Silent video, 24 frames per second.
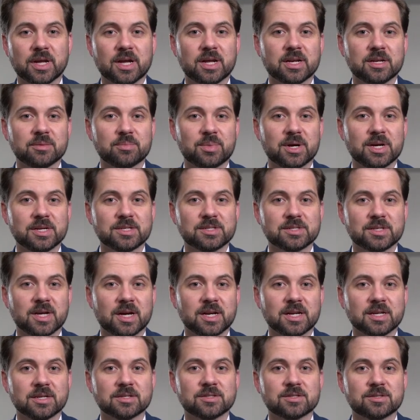any pest
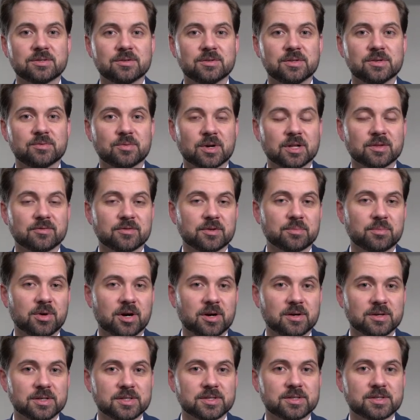sightings to the relevant
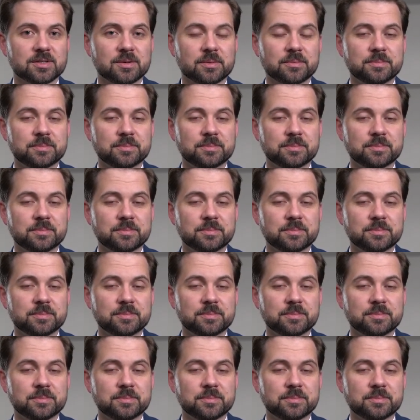parties.